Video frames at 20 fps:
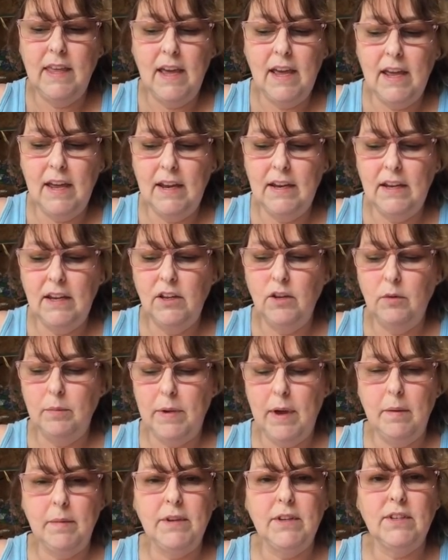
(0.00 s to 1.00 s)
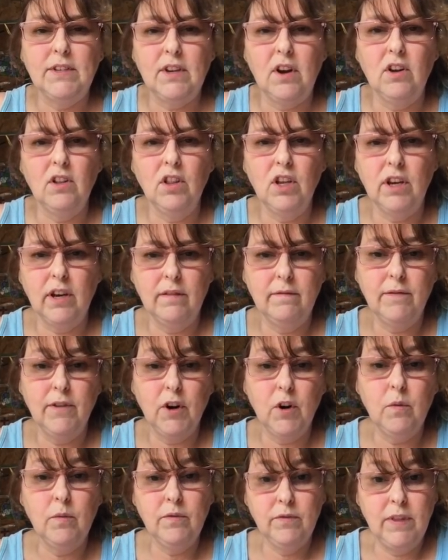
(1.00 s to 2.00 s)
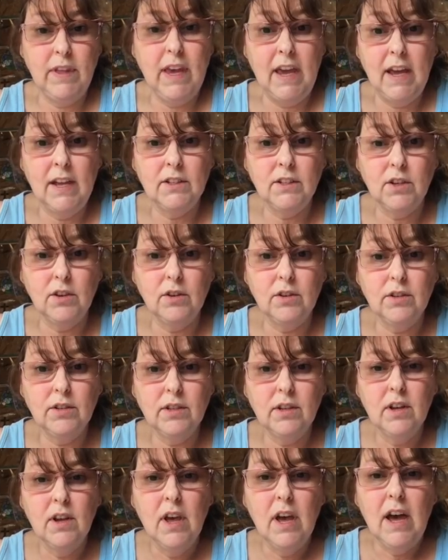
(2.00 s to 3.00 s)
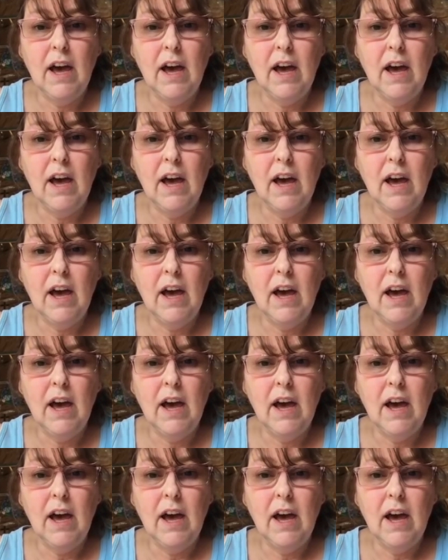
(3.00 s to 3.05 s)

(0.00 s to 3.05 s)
then you'll be able to start looking for the answers.